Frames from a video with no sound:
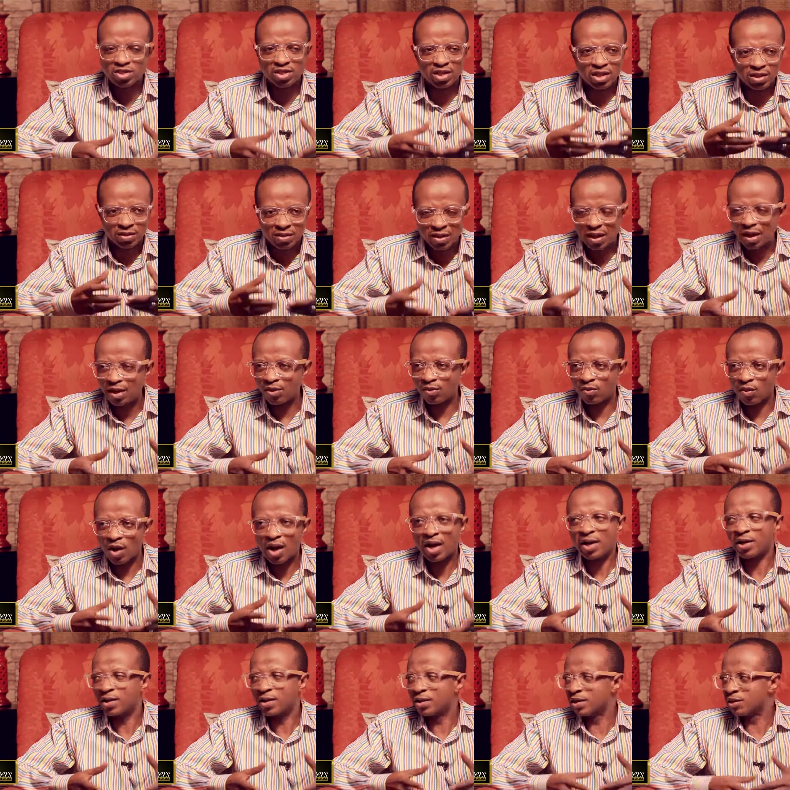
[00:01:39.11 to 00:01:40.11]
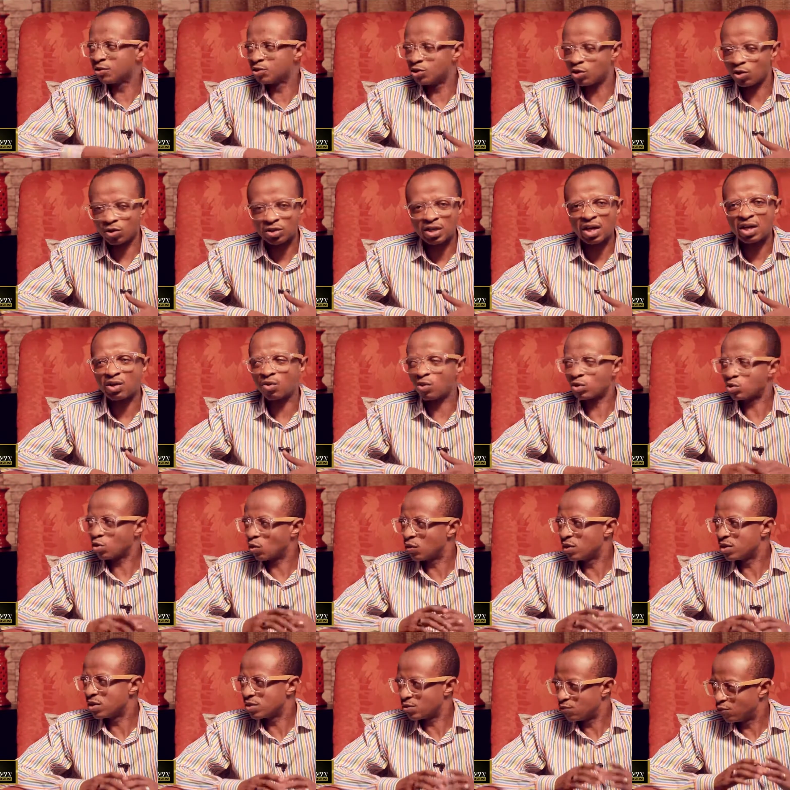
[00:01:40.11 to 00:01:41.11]
in a time while in the church, and he was
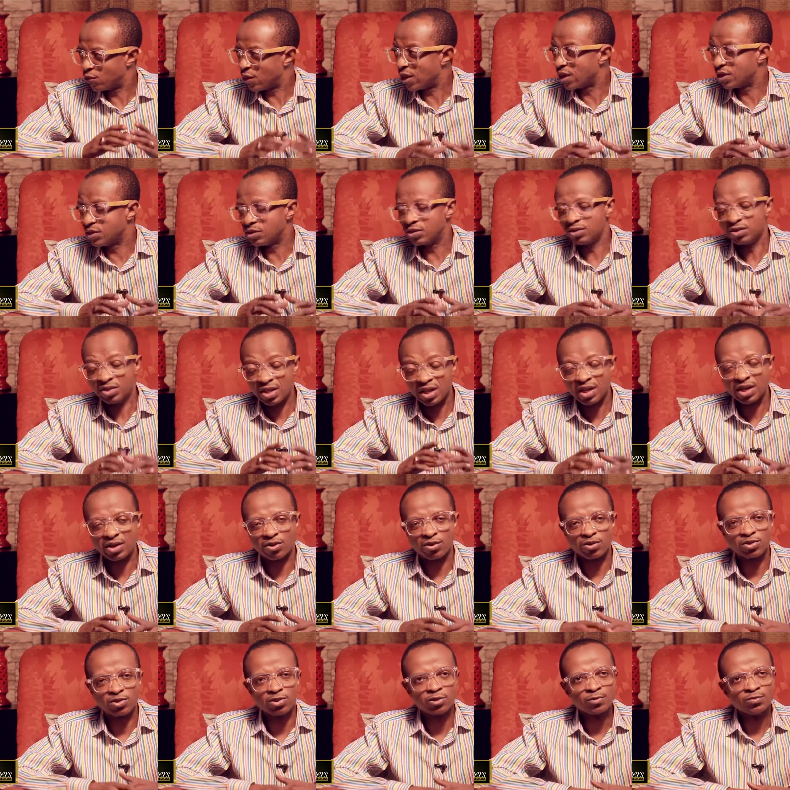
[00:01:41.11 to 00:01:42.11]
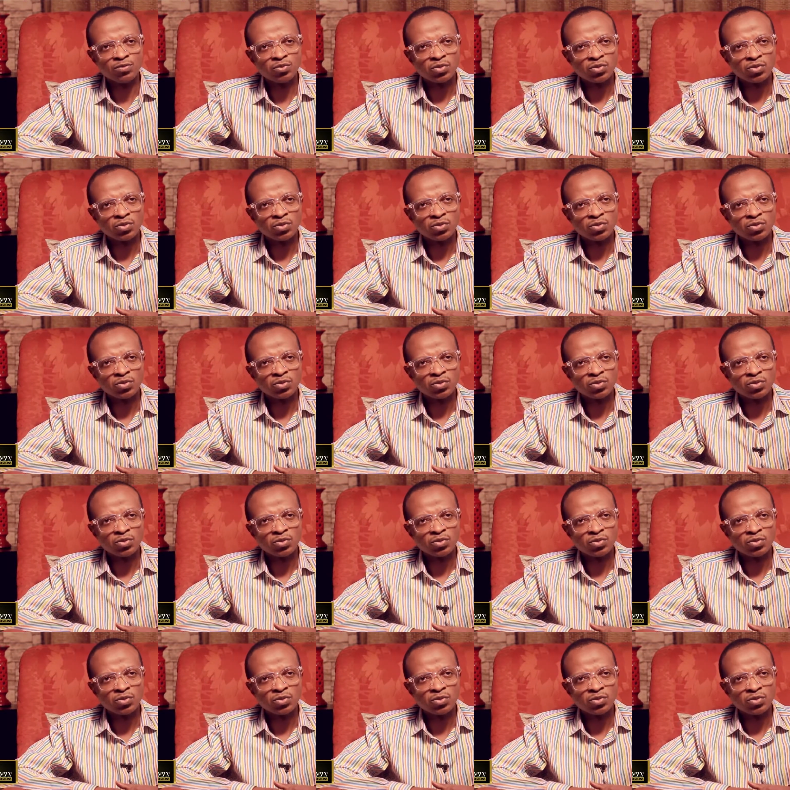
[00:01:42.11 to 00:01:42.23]
always very generous.